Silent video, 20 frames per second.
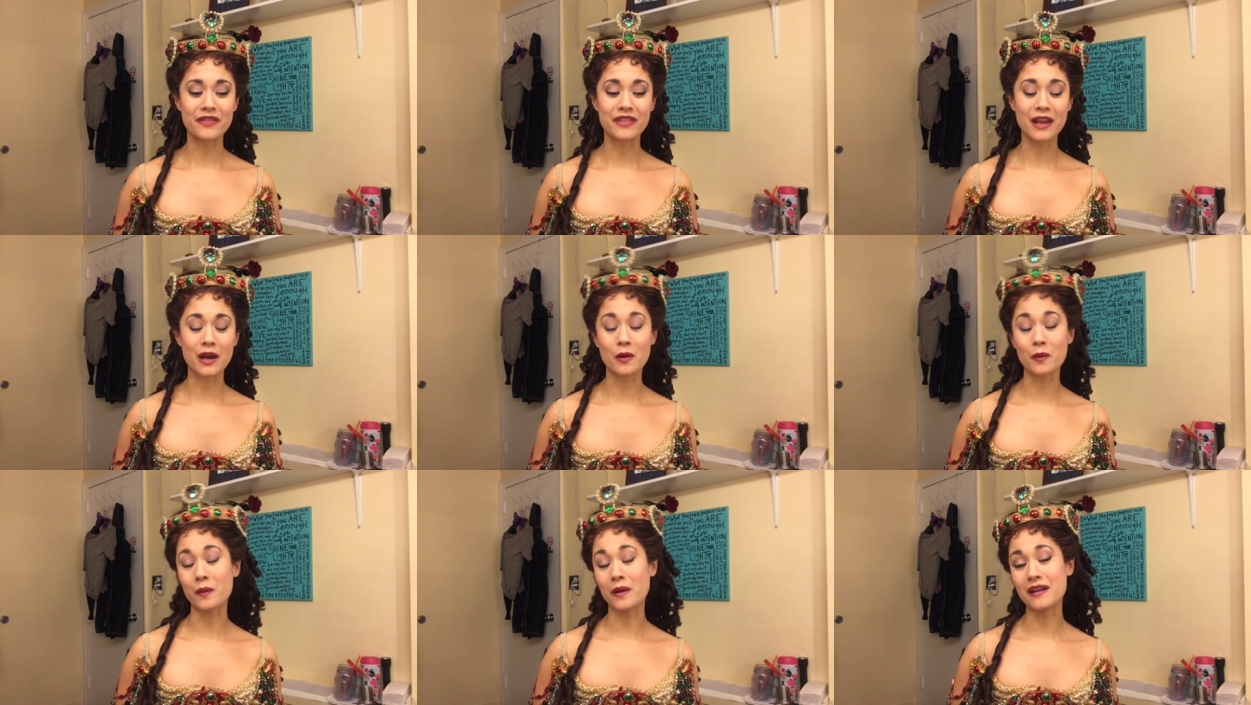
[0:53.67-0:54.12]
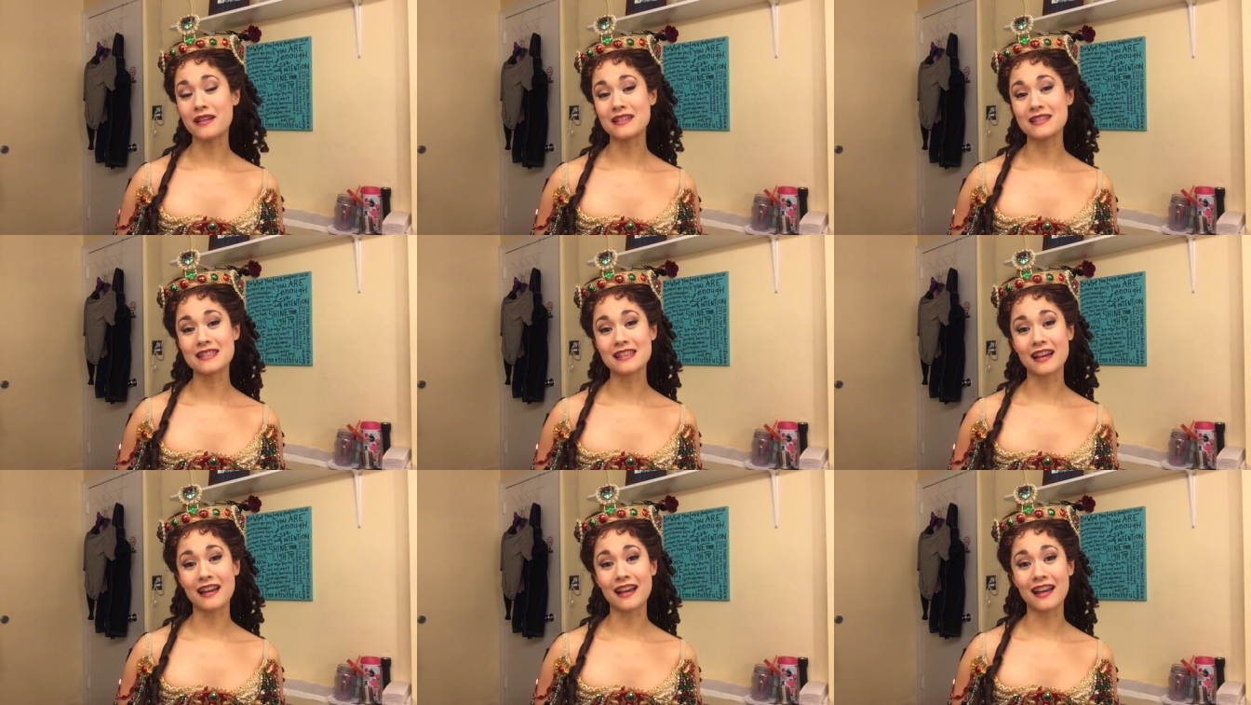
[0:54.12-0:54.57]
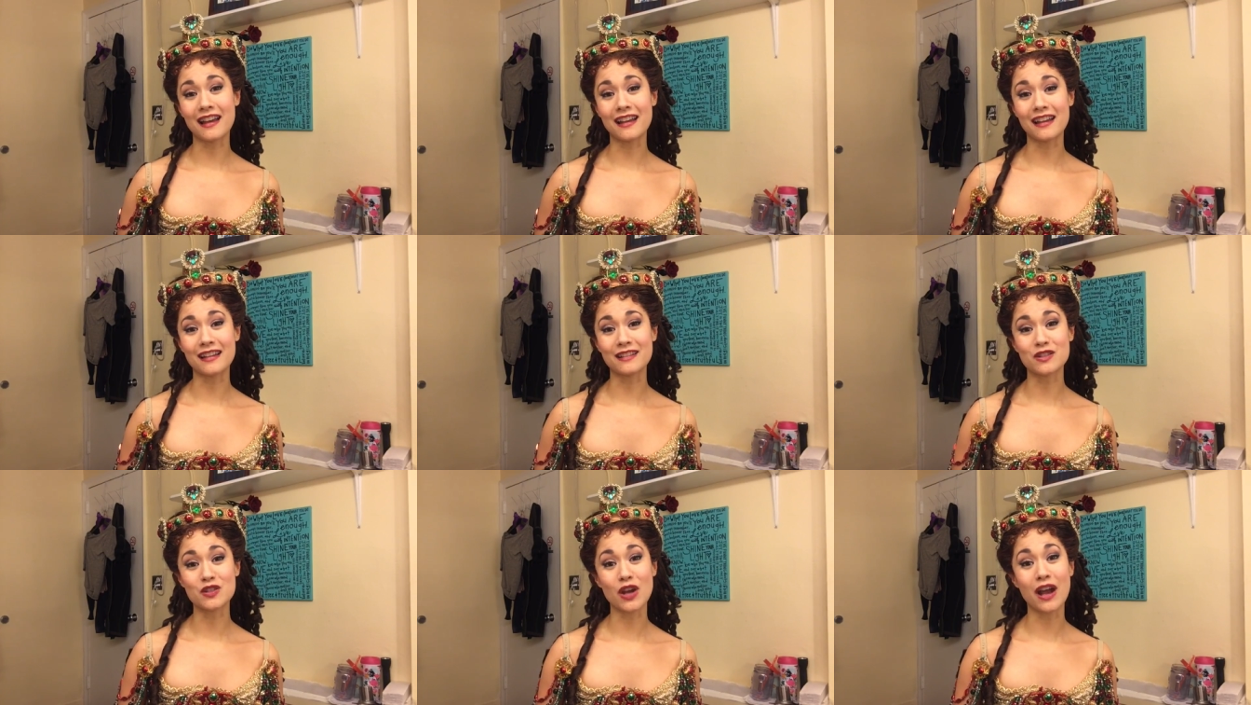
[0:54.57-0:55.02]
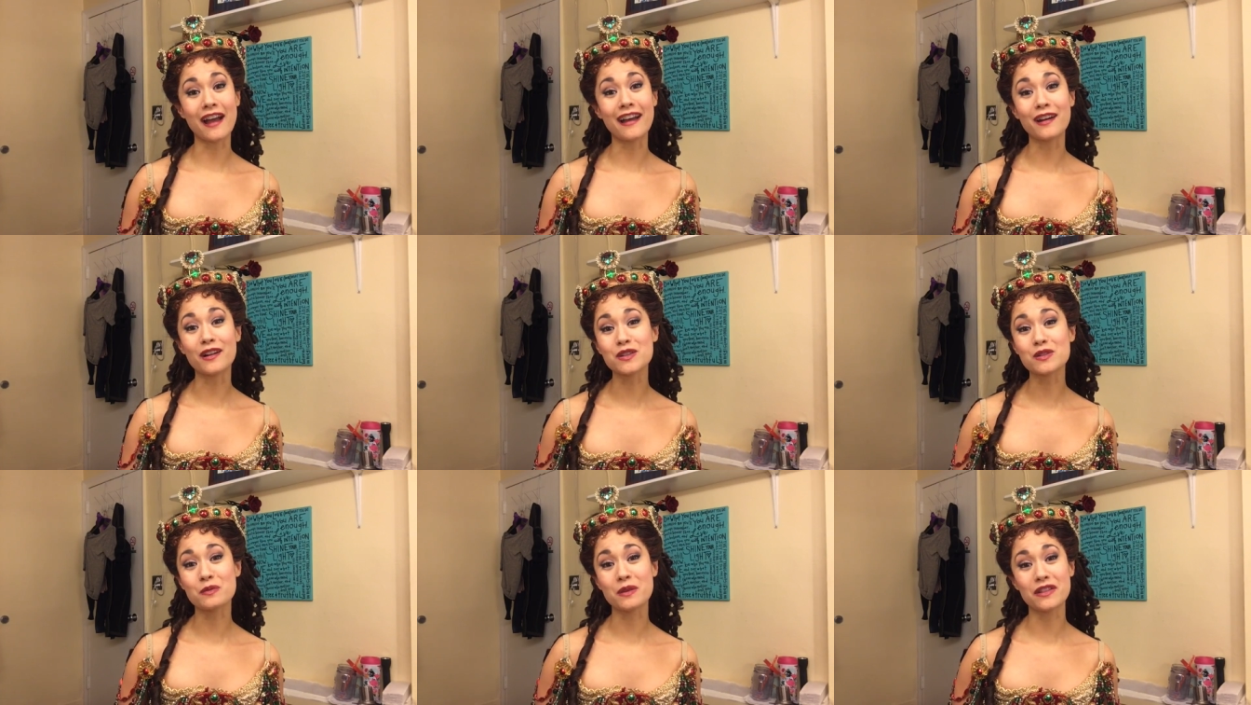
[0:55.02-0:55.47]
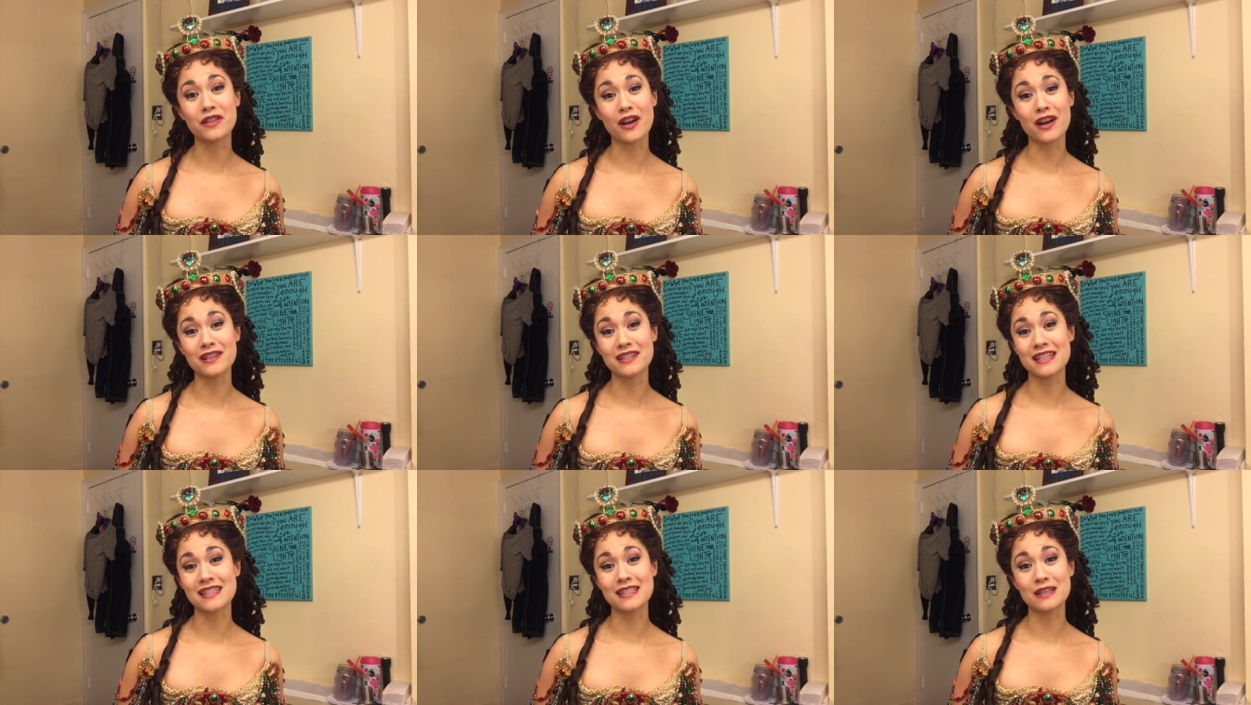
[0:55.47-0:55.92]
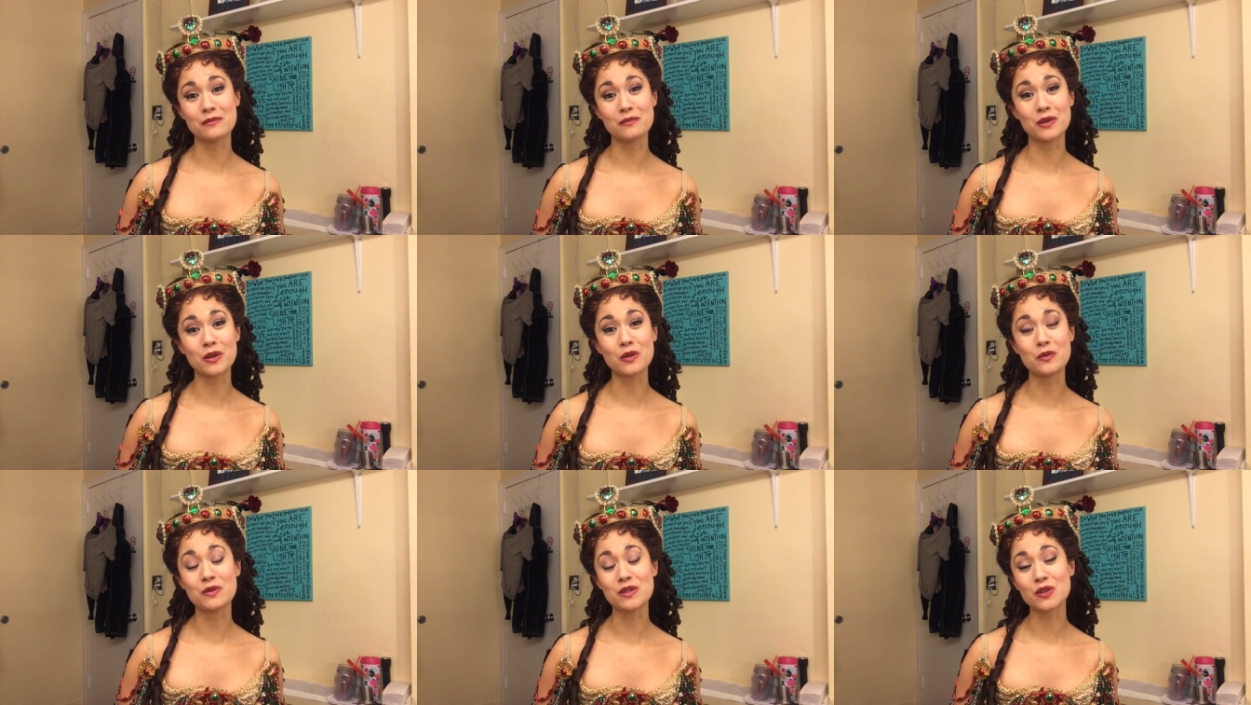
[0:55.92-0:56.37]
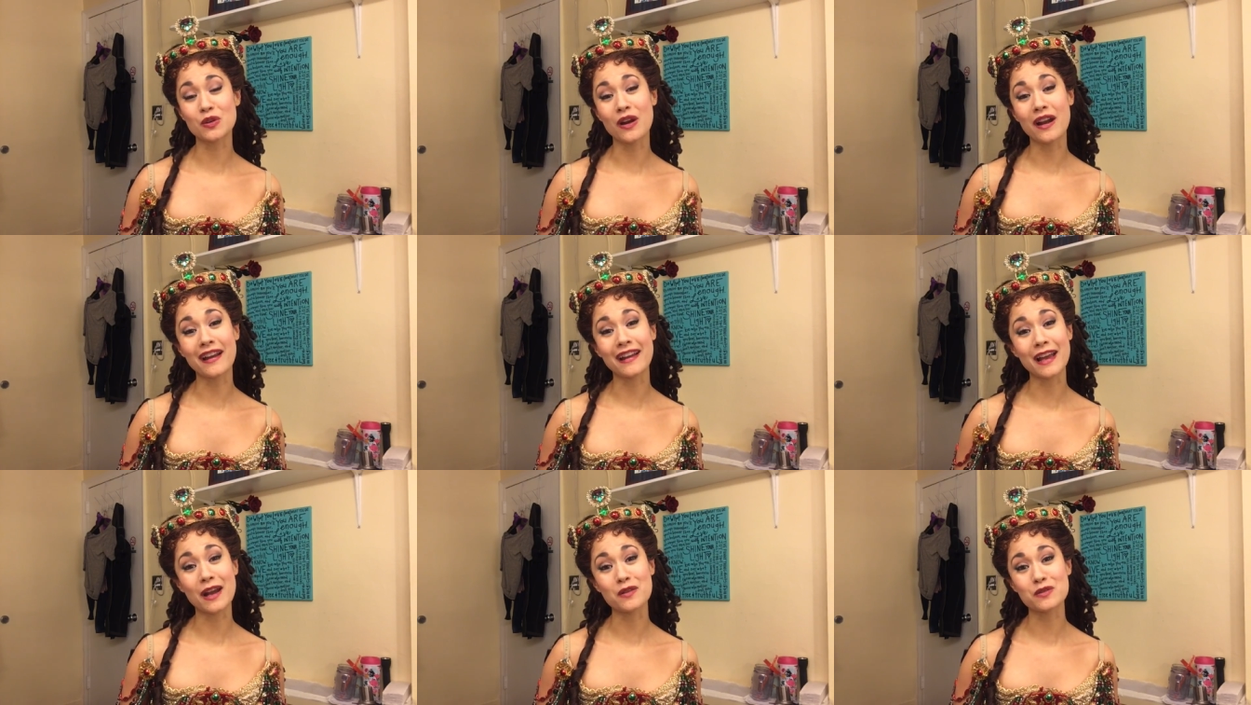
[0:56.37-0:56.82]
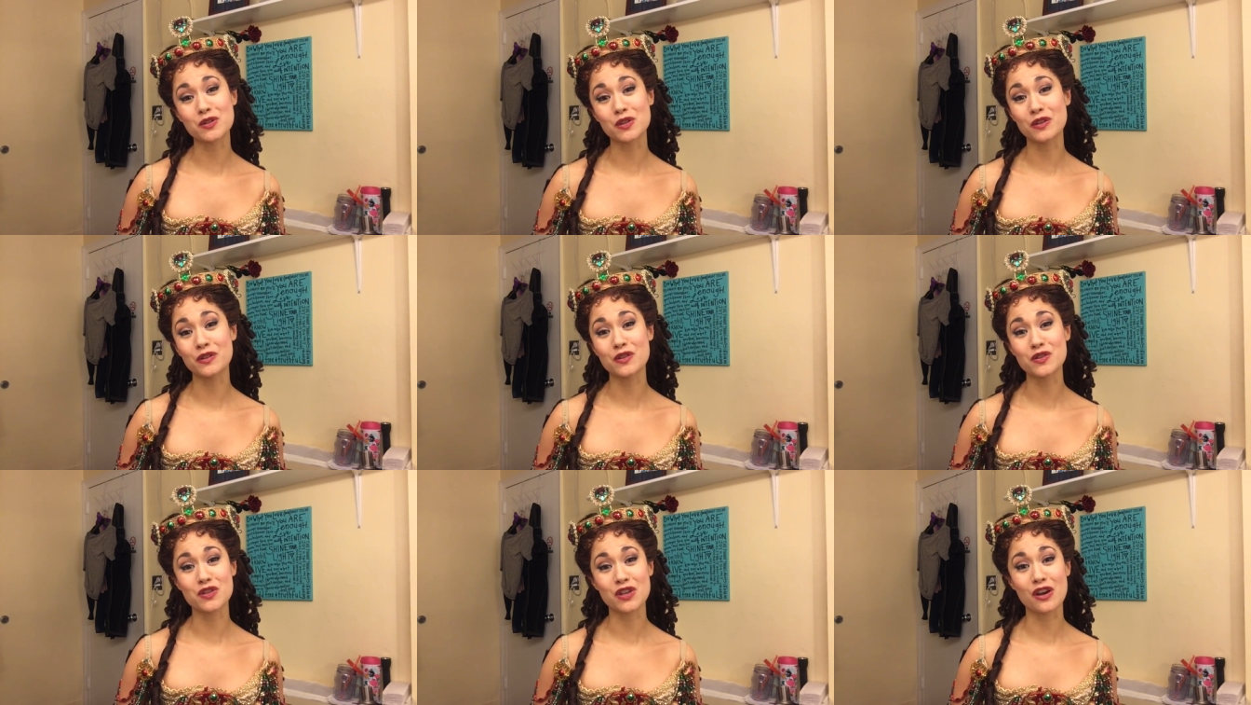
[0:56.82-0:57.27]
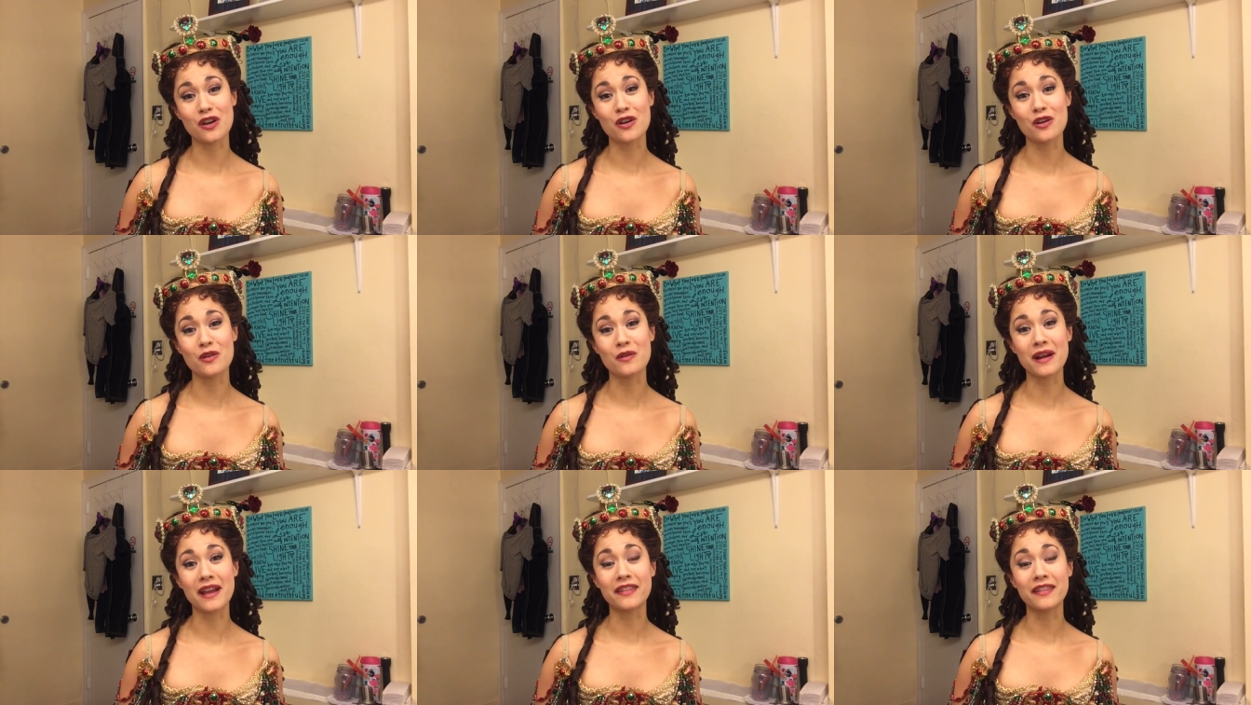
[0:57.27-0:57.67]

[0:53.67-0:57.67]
there was a child with autism who was crying out during the show,